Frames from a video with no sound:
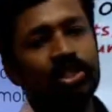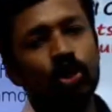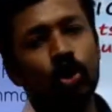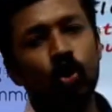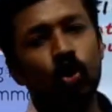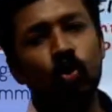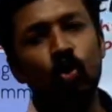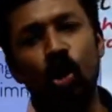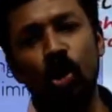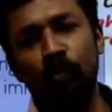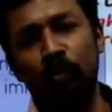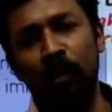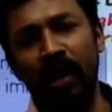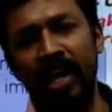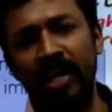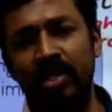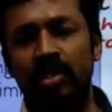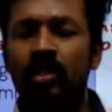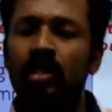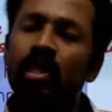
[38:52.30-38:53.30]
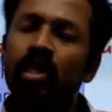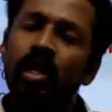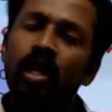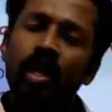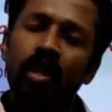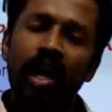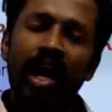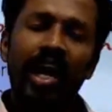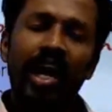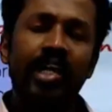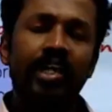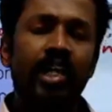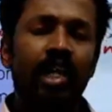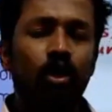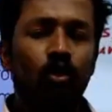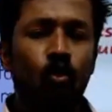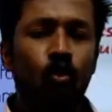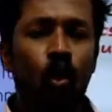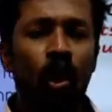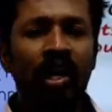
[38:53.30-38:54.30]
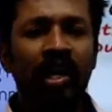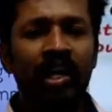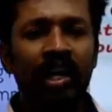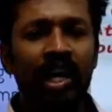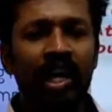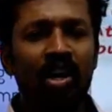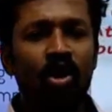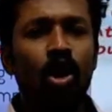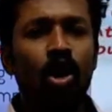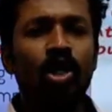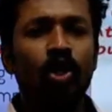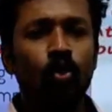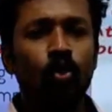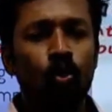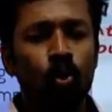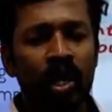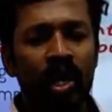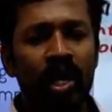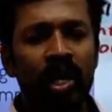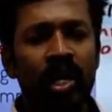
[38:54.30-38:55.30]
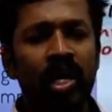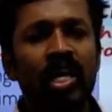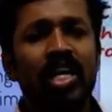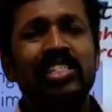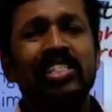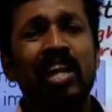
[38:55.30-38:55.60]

Screw or plate, either 1 year or 2 year.